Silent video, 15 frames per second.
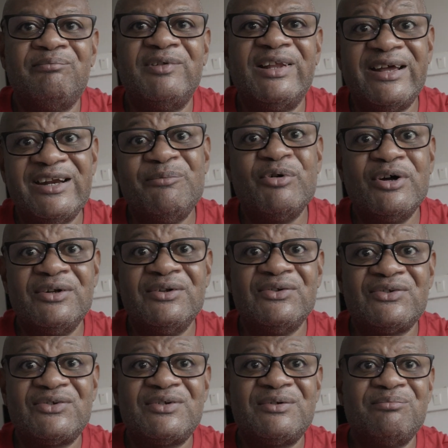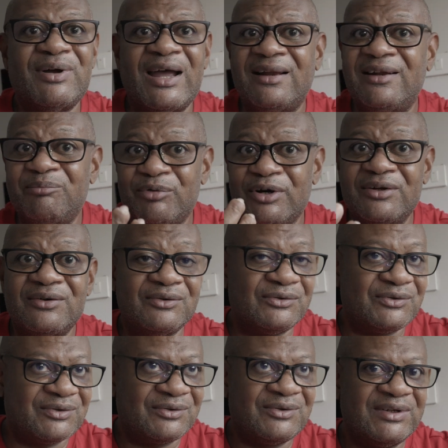lighted buttons, backlit
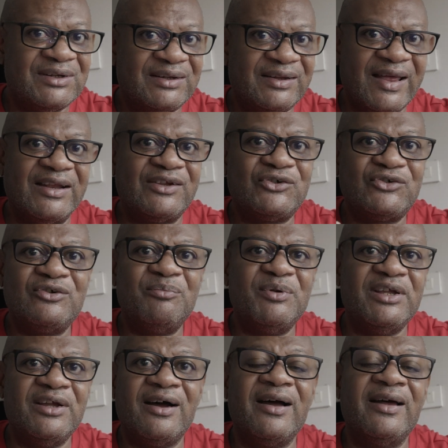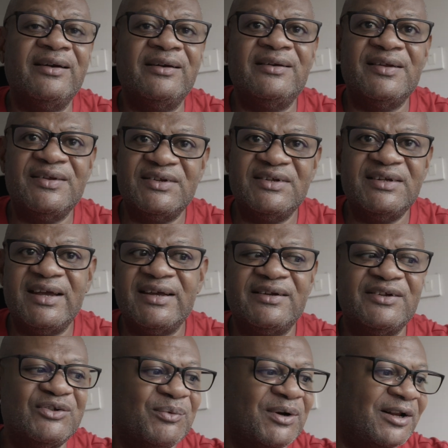buttons, that should be on the
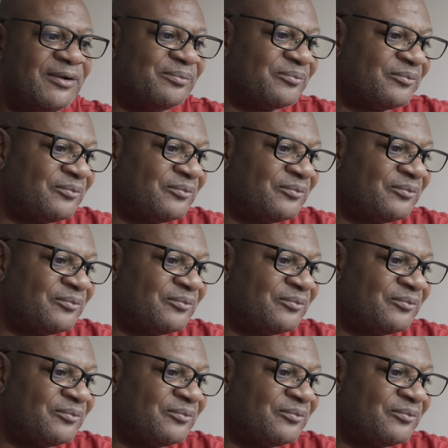Z8 as well.